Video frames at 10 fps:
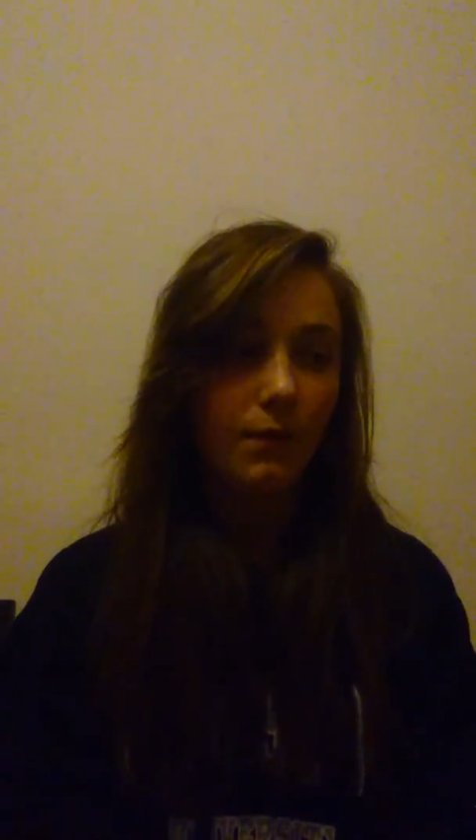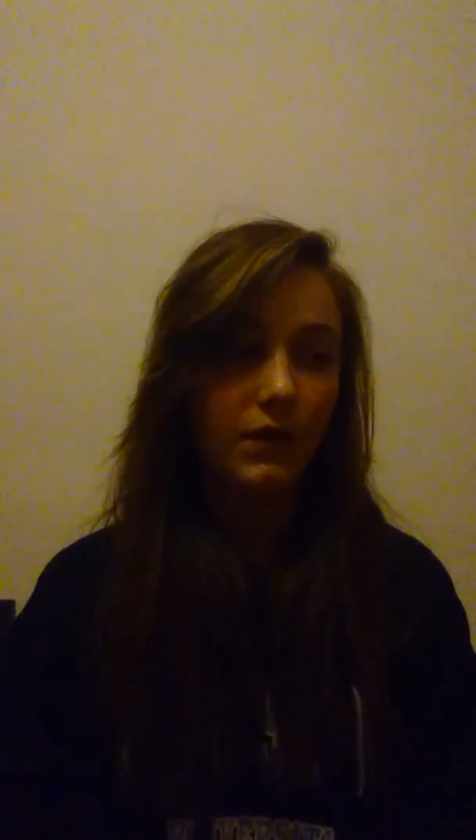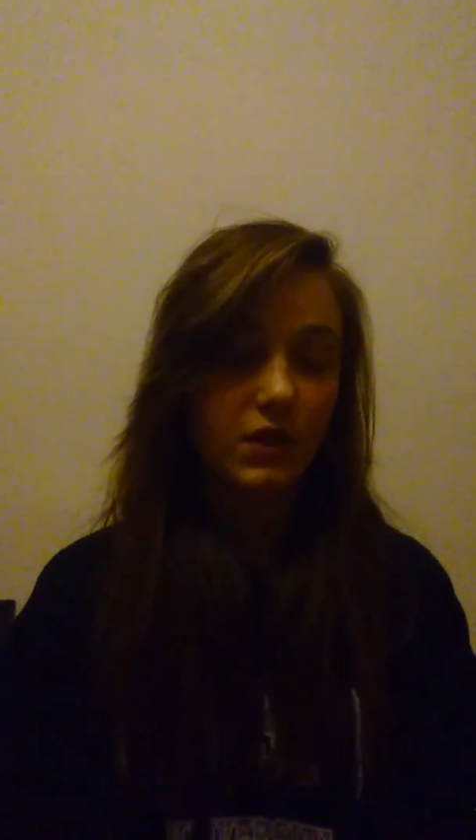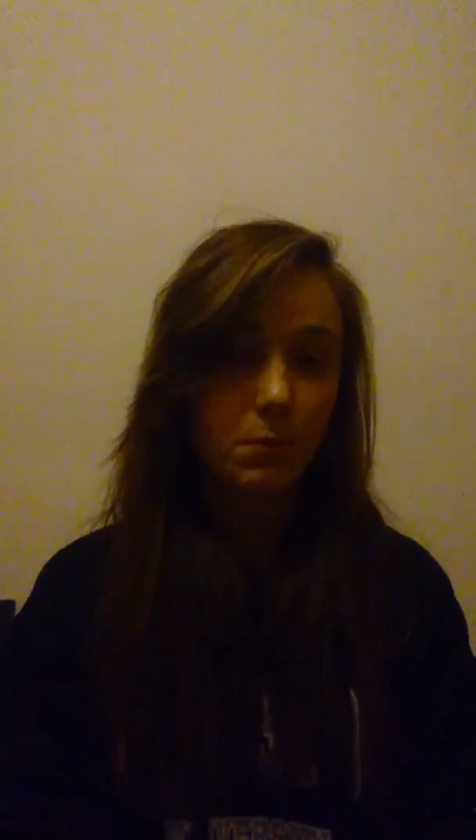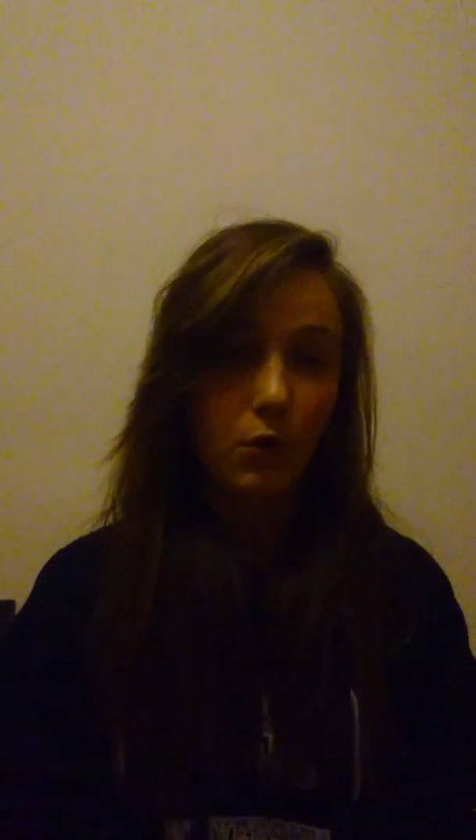
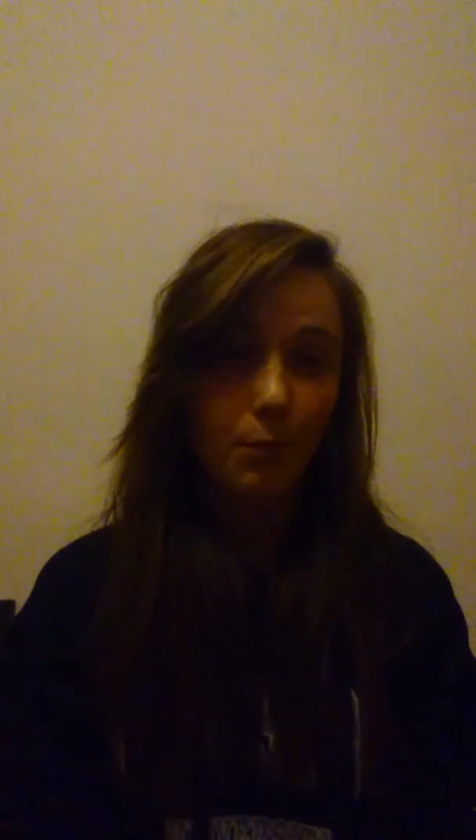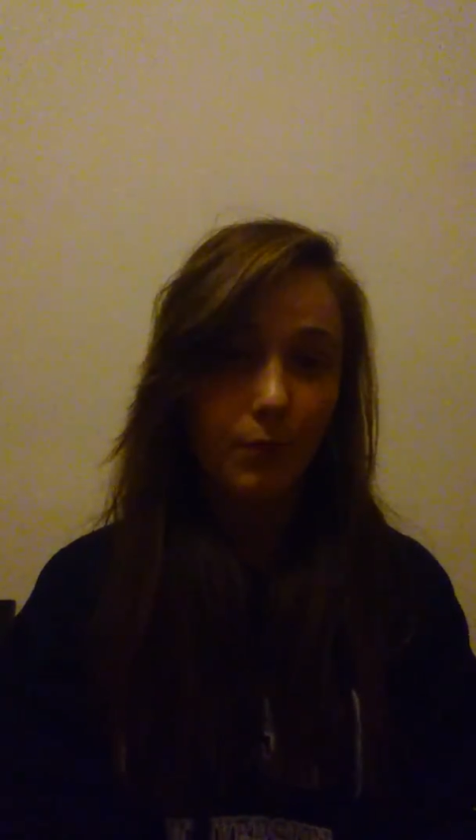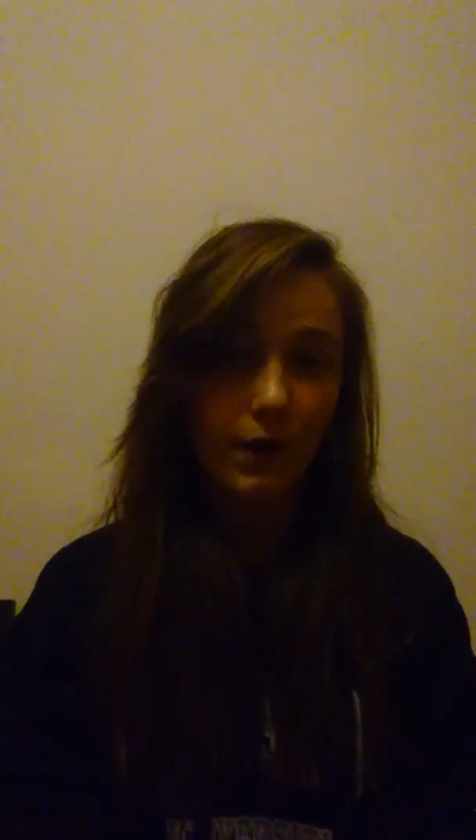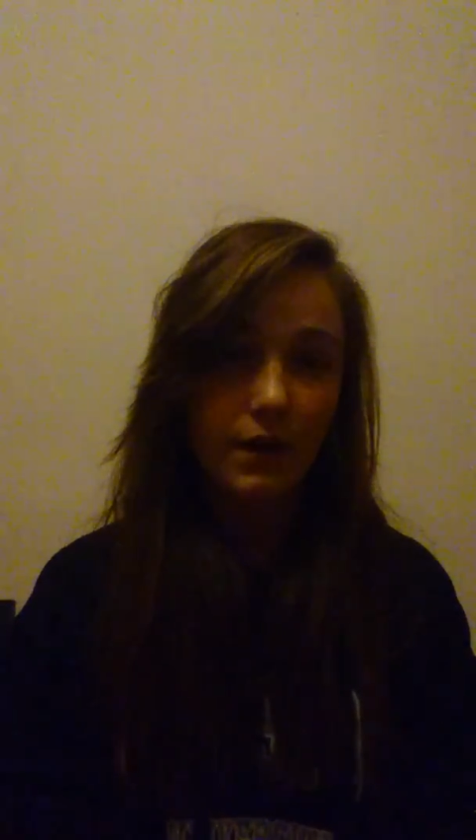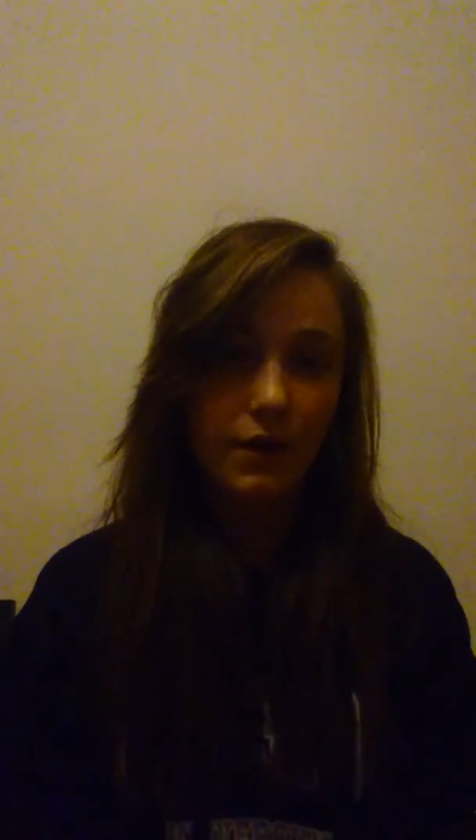the small
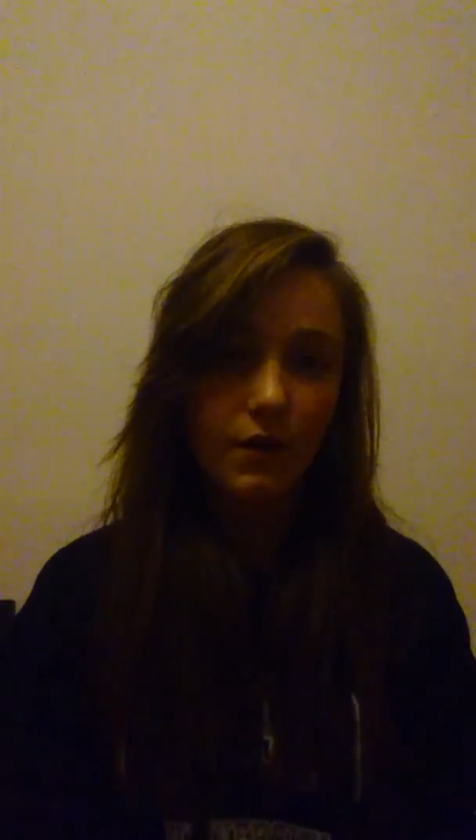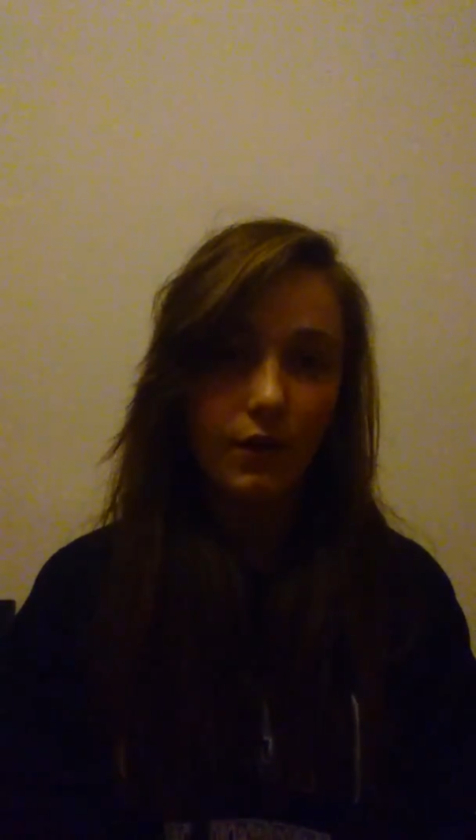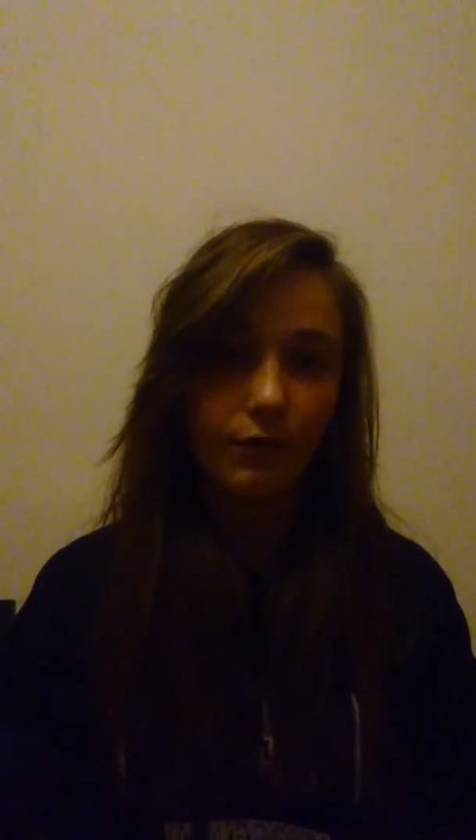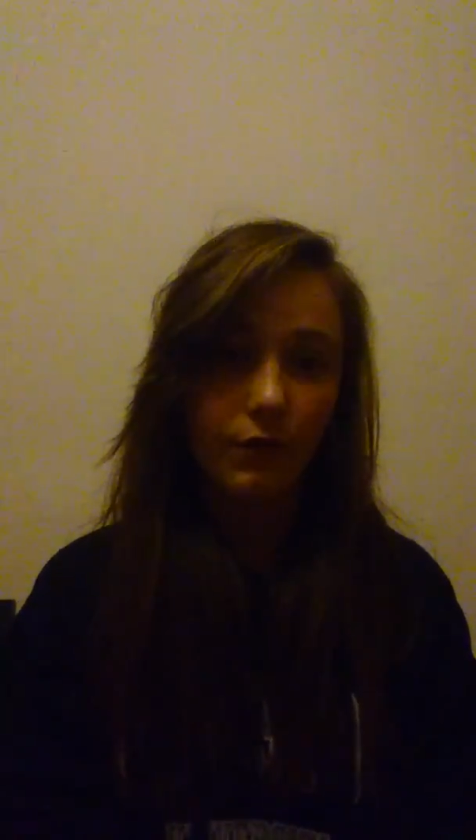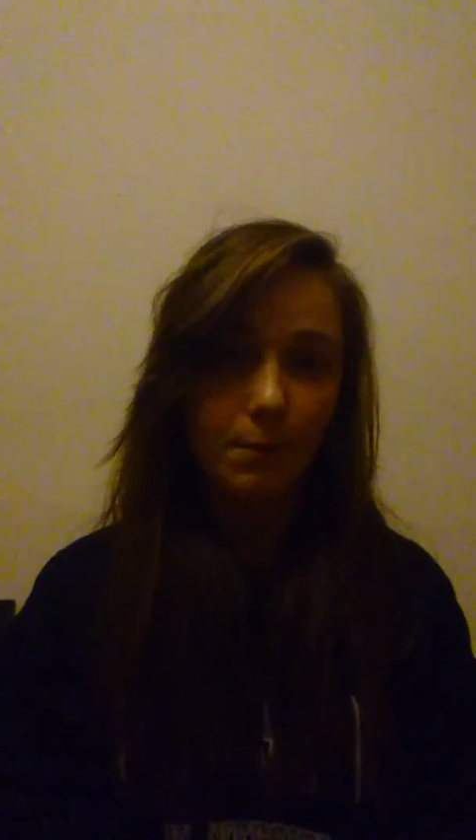print of the